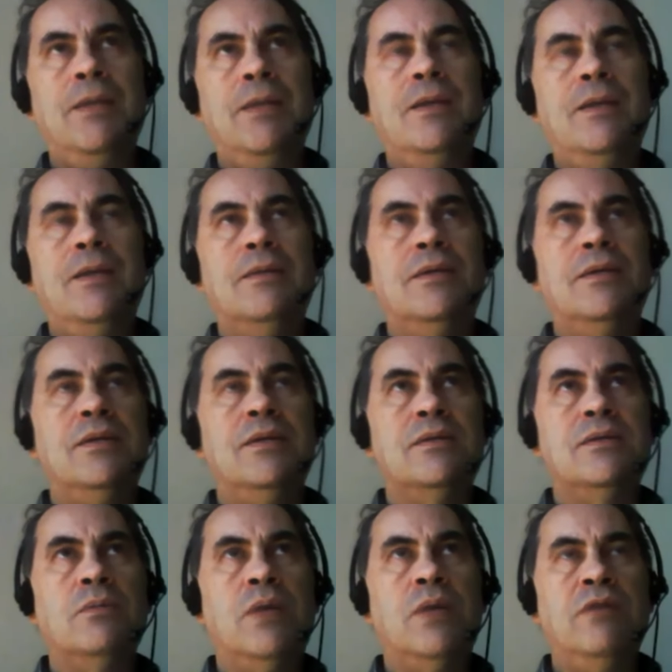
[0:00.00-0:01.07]
there's a
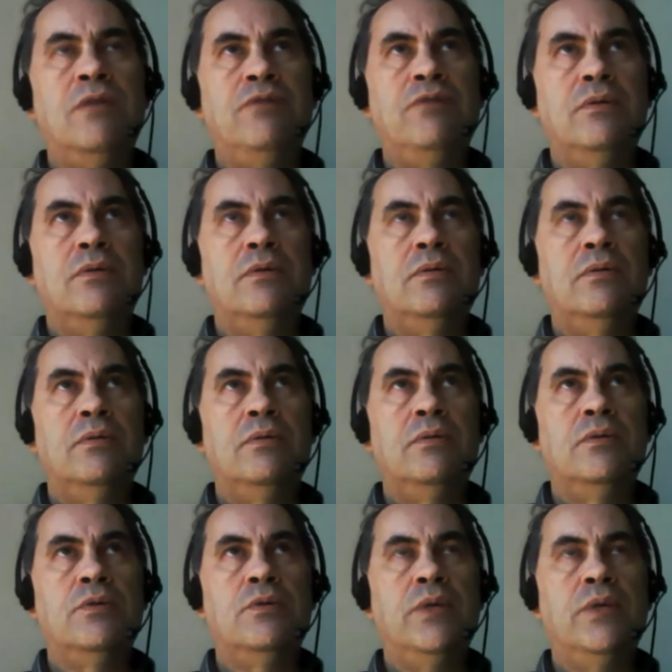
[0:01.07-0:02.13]
wonderful
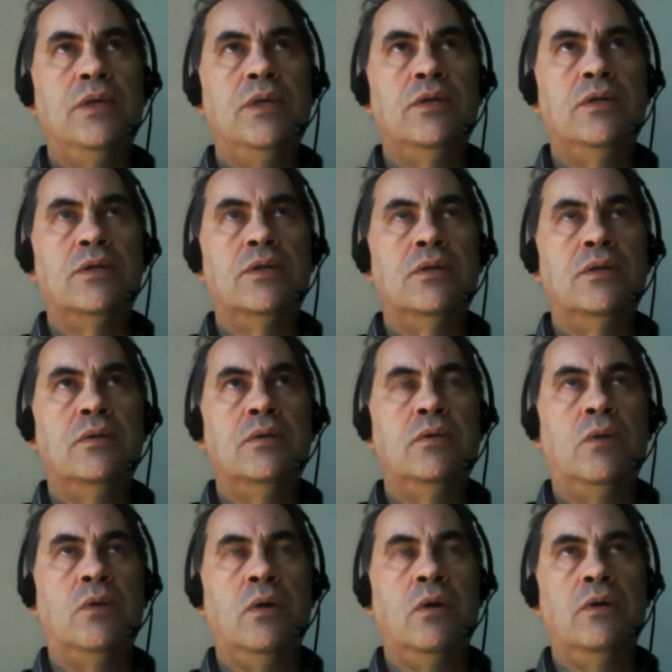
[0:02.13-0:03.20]
Swedish
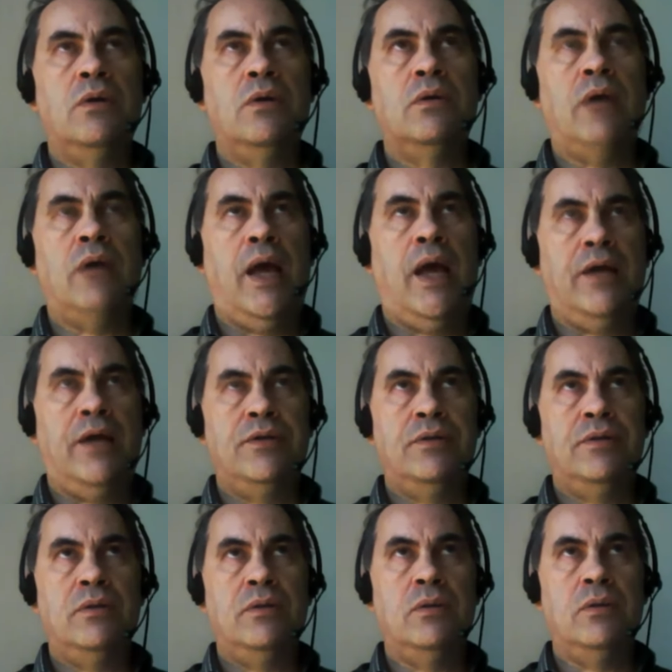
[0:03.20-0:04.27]
rock act
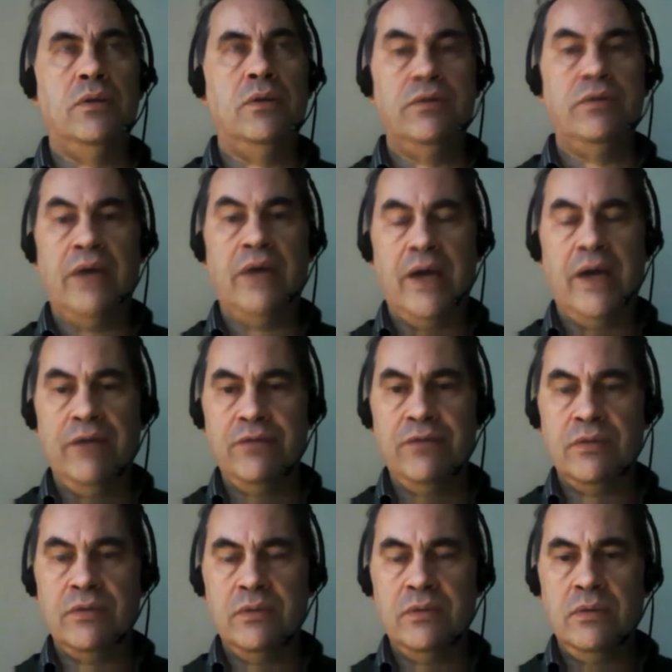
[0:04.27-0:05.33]
called The Hives.
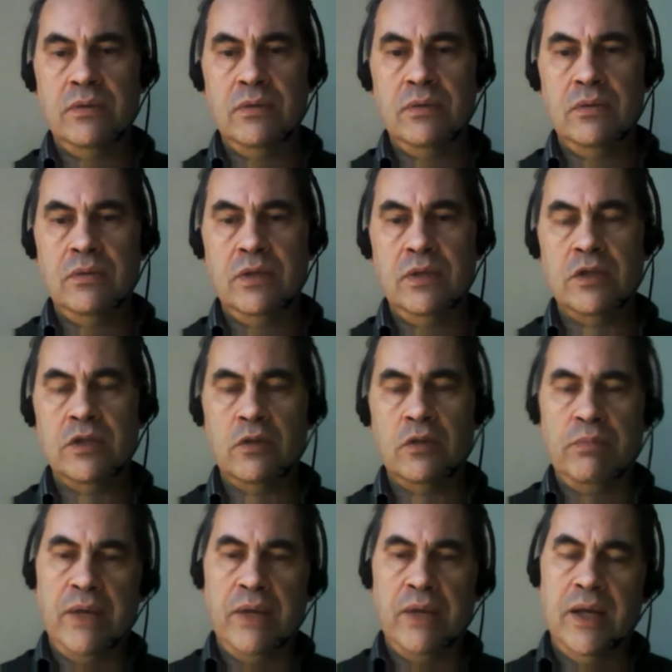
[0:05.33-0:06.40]
They sort of
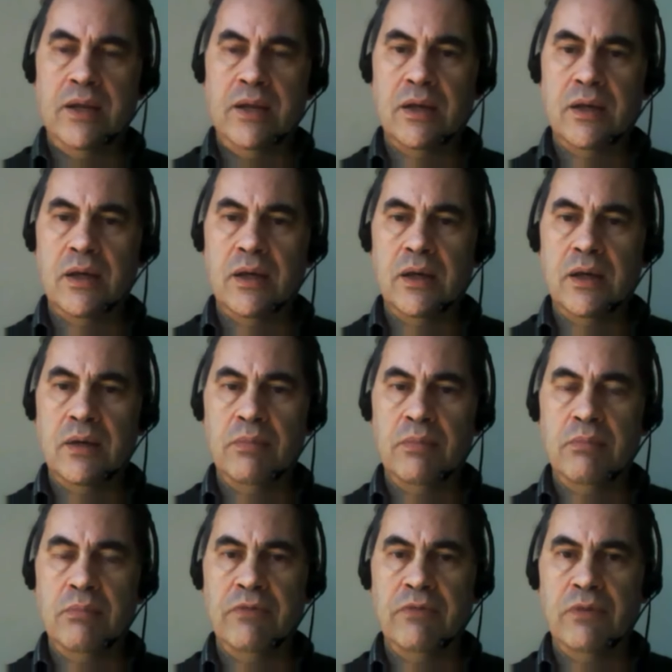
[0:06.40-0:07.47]
played uh,
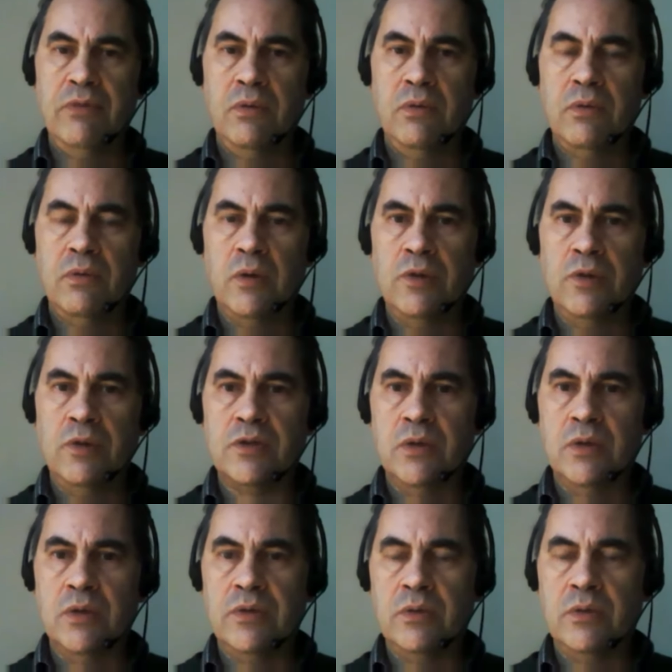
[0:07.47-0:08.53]
before Rolling Stones
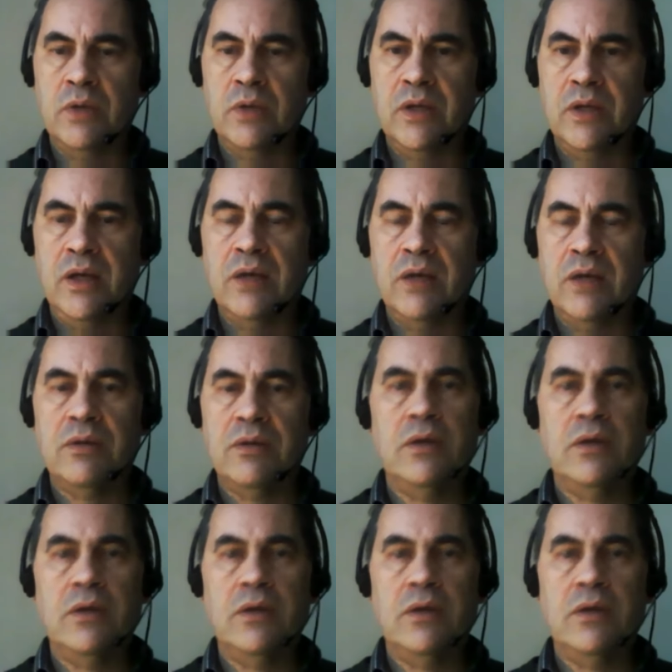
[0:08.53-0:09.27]
in one gig, I think.